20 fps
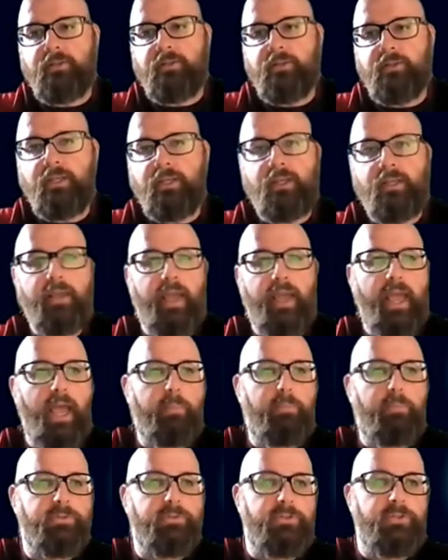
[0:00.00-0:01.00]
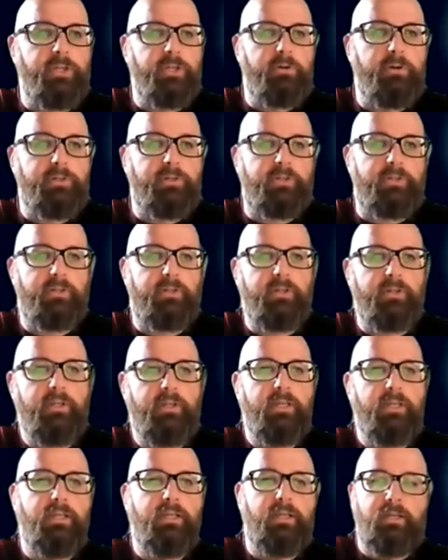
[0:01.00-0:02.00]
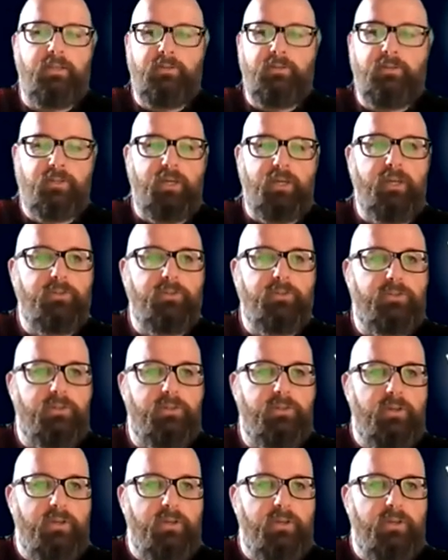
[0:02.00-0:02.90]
the app secret in this case.